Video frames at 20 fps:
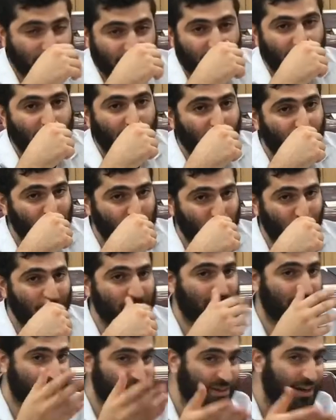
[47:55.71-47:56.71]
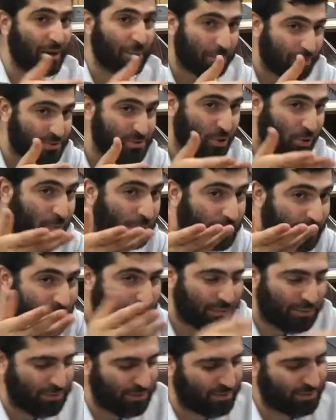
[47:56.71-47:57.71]
the hardest ones because they're not so
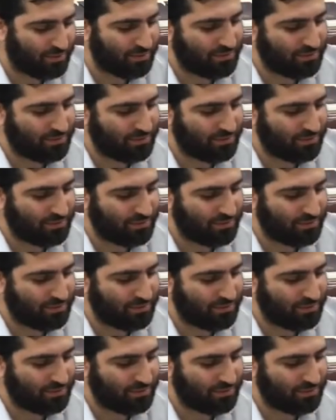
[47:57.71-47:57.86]
applicable.